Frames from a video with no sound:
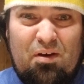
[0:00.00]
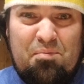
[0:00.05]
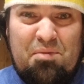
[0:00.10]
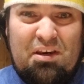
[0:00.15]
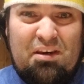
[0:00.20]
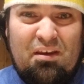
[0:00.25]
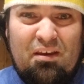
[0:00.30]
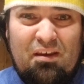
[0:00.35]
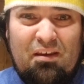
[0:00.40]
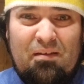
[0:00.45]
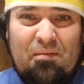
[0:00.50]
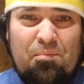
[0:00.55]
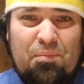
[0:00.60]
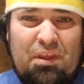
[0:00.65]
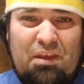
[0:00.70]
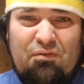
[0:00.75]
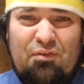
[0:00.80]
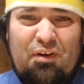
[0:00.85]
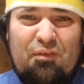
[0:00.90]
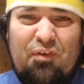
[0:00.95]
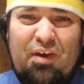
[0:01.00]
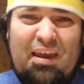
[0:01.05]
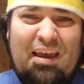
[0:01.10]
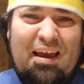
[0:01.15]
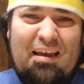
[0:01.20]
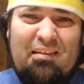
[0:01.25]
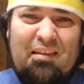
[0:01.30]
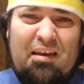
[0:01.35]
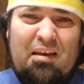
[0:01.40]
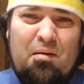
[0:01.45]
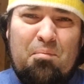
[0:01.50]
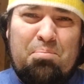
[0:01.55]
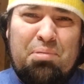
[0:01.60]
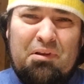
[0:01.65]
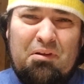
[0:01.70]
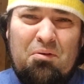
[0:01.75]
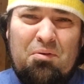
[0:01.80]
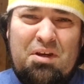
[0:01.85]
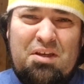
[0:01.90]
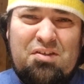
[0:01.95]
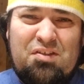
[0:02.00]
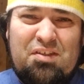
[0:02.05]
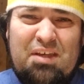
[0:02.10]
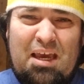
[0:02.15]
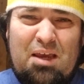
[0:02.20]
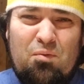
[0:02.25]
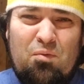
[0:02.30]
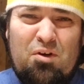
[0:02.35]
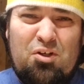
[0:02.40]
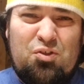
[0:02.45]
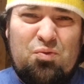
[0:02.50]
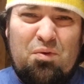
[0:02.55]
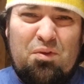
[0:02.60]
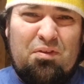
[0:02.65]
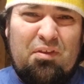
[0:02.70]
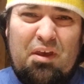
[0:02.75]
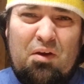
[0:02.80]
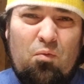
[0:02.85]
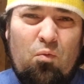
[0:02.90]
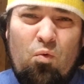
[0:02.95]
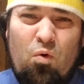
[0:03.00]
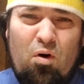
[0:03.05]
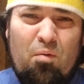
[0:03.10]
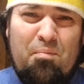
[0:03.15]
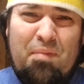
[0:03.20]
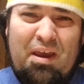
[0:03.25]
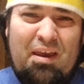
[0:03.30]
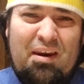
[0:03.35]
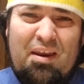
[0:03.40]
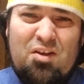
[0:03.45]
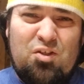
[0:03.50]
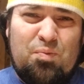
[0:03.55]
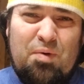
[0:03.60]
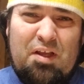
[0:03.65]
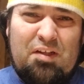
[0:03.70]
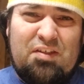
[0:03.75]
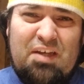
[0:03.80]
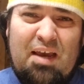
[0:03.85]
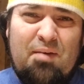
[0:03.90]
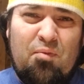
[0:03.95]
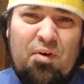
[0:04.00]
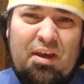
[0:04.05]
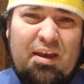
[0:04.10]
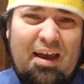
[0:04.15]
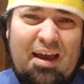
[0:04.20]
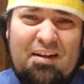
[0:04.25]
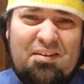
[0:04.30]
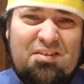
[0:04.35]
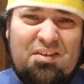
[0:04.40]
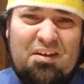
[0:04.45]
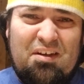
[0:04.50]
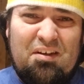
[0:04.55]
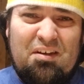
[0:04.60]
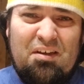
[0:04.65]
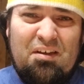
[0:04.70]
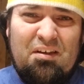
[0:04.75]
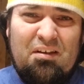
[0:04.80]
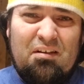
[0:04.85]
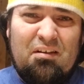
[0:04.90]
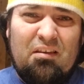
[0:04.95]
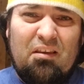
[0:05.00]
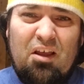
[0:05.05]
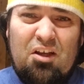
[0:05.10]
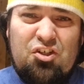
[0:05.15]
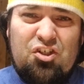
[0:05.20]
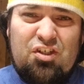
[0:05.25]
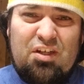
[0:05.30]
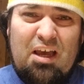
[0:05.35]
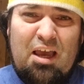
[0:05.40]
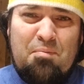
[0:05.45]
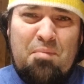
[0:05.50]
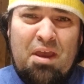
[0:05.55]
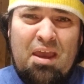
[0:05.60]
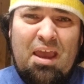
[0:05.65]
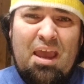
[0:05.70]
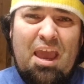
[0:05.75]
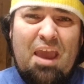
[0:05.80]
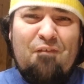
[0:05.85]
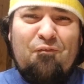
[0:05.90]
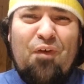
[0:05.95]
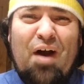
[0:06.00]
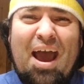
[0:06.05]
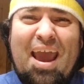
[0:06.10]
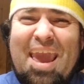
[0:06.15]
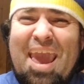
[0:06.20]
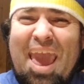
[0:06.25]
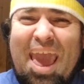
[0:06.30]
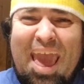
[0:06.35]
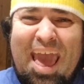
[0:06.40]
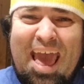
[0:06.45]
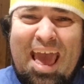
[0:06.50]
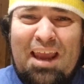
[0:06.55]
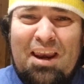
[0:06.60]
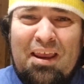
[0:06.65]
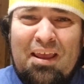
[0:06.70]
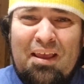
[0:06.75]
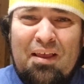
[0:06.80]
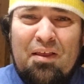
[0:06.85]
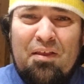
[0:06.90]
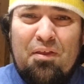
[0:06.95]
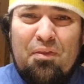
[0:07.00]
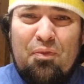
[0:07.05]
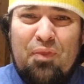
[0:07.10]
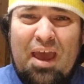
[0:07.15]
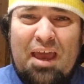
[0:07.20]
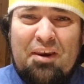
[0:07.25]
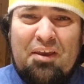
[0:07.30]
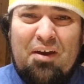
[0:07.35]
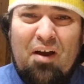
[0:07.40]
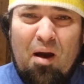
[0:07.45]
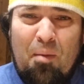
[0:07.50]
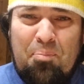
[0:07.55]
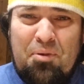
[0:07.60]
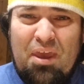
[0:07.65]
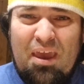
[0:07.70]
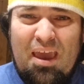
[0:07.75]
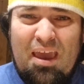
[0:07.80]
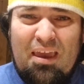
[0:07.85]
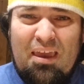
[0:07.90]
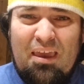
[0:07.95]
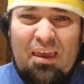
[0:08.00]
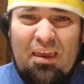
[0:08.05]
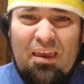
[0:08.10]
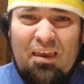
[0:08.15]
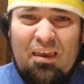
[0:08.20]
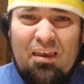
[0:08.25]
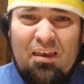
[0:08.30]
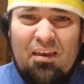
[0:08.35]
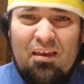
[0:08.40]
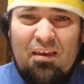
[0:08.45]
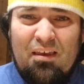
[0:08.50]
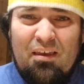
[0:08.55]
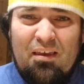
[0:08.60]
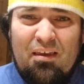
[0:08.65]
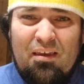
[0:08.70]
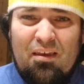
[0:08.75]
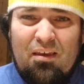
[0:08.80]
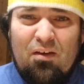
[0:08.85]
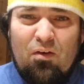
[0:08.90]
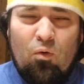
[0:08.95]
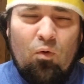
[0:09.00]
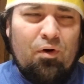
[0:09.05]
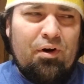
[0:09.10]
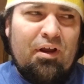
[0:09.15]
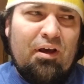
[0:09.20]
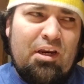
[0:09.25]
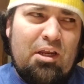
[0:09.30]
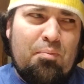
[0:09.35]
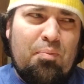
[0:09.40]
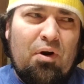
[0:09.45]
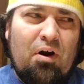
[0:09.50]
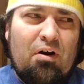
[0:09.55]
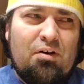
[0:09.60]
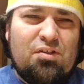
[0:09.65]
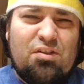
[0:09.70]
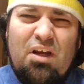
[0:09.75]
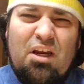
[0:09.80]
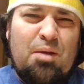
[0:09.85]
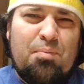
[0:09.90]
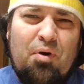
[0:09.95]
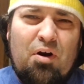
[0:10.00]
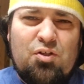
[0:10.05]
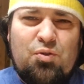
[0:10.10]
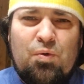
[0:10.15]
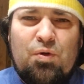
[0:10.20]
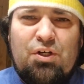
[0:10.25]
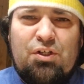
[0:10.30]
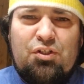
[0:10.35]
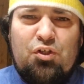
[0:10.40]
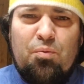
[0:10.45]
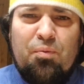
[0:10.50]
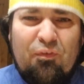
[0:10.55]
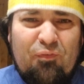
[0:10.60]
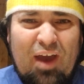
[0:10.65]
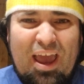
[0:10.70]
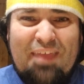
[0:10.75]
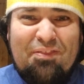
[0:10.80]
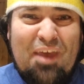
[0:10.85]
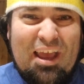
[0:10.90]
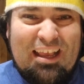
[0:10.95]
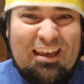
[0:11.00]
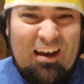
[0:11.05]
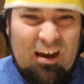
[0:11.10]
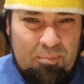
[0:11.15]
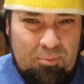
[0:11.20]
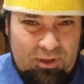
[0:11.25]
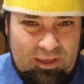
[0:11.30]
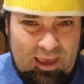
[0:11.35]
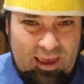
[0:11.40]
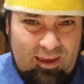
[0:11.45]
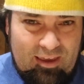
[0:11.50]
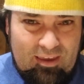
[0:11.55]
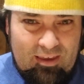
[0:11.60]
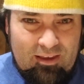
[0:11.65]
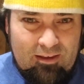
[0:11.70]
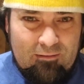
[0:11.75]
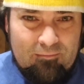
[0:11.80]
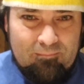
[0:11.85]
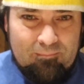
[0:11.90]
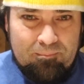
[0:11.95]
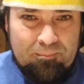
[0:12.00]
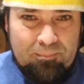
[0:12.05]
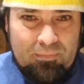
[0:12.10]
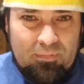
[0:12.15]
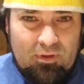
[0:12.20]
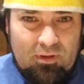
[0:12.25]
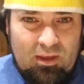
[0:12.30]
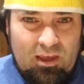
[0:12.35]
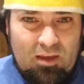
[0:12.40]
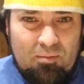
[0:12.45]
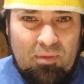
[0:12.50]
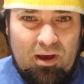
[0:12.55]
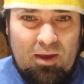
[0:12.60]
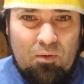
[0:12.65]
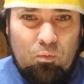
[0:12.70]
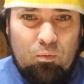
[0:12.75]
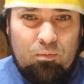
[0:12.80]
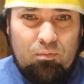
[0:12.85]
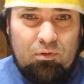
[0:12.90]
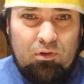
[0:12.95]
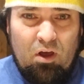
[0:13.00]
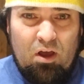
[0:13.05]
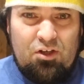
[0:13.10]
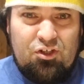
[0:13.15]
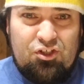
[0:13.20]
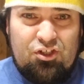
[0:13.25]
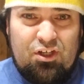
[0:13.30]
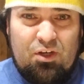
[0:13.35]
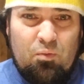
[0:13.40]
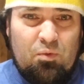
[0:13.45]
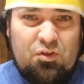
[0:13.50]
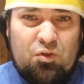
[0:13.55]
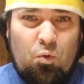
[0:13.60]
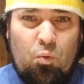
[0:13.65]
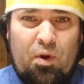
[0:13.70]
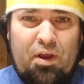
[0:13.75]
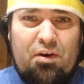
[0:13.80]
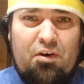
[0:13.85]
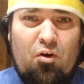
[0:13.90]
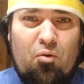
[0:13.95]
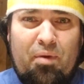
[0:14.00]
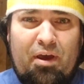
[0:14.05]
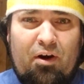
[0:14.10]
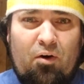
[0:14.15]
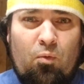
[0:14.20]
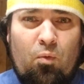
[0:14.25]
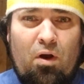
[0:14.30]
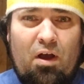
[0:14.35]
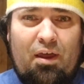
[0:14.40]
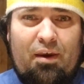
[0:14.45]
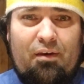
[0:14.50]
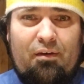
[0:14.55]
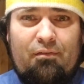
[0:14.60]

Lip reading: I mean, even if I got like a bologna sandwich with like warm mayonnaise by the time we got to lunchtime, if I had that cupcake, or nutty bars were good too, but if I had that cupcake in my lunch, it was a win no matter what.